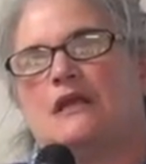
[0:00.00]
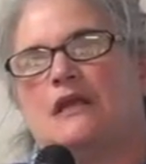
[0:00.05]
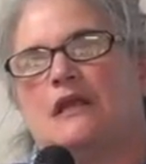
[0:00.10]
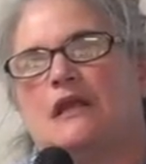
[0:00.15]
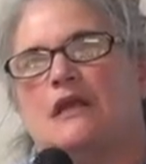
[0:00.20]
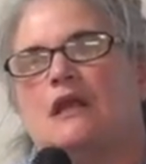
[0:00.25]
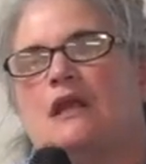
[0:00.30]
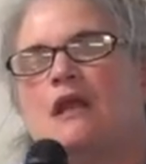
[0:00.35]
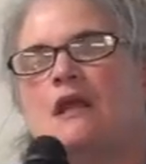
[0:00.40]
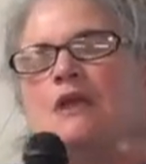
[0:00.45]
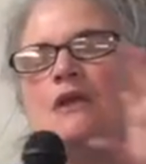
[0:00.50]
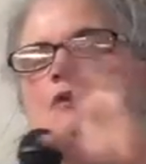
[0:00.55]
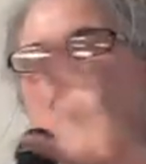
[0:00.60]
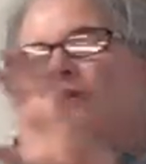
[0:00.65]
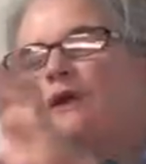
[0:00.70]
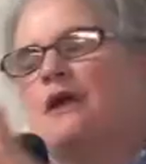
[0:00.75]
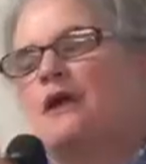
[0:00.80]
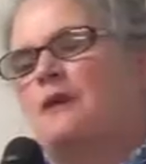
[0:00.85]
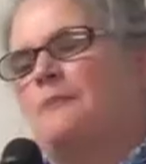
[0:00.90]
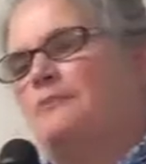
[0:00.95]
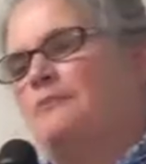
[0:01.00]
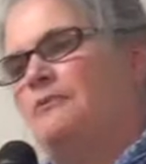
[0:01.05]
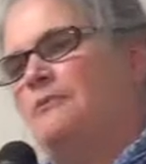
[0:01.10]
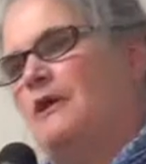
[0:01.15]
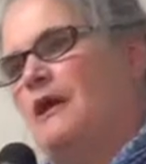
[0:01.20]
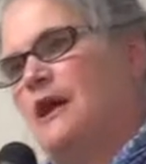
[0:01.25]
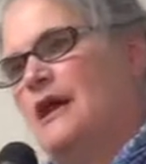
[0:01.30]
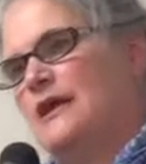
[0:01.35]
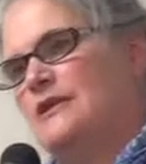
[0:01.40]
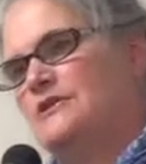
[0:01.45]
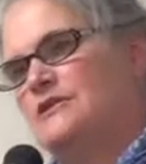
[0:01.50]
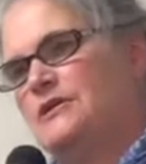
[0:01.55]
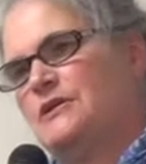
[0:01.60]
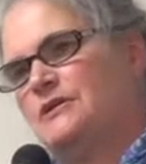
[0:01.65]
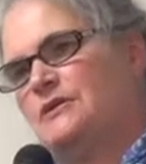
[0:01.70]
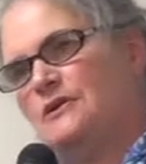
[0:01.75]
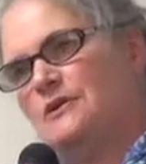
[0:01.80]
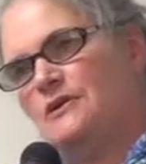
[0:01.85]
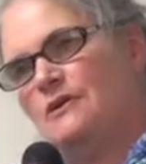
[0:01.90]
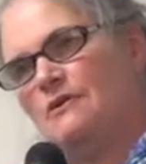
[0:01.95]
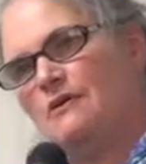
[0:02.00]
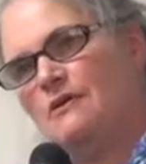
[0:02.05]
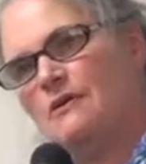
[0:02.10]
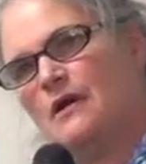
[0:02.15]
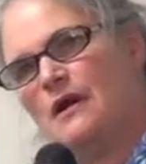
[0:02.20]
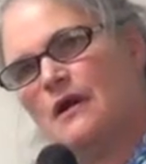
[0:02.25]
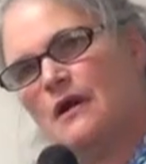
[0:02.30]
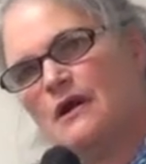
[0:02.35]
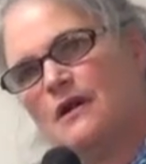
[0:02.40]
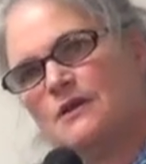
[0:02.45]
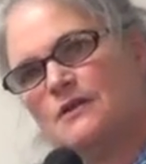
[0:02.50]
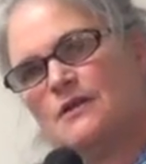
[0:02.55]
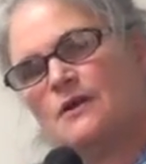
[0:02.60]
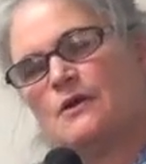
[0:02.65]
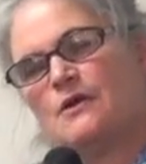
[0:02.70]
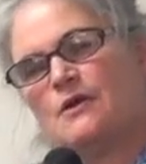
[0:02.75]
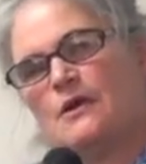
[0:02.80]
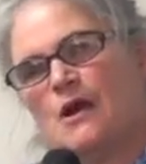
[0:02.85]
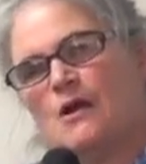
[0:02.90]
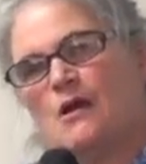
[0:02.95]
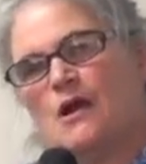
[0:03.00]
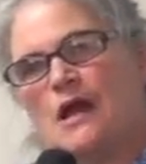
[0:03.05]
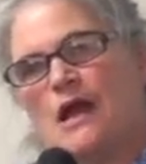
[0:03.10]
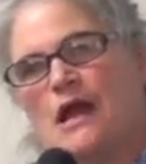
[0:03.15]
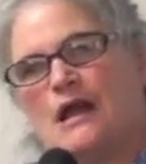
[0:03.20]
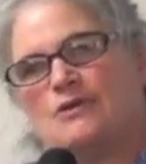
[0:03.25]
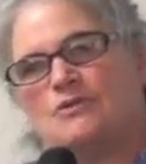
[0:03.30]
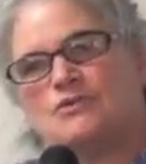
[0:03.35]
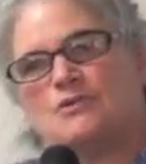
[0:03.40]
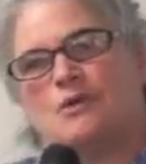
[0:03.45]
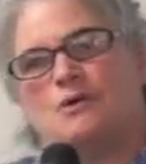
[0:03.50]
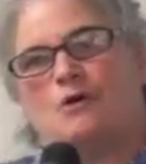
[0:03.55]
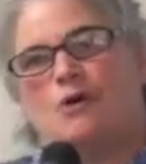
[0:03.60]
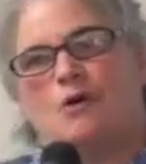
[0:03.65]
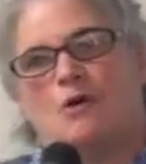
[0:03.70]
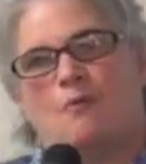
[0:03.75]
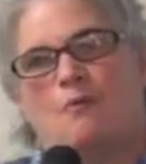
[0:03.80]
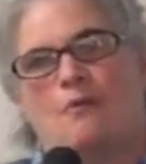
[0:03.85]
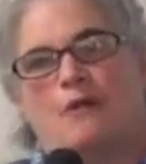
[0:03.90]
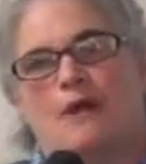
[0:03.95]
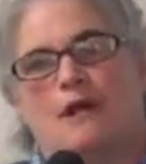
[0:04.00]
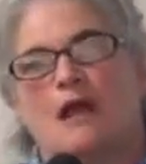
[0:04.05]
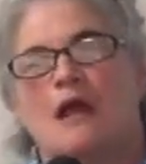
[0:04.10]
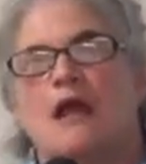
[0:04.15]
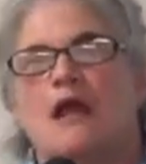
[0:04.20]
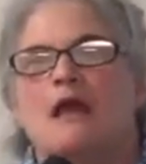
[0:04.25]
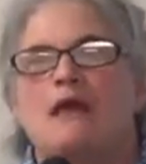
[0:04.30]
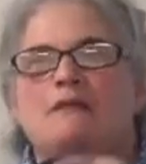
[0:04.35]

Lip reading: you can apply to your actual homework.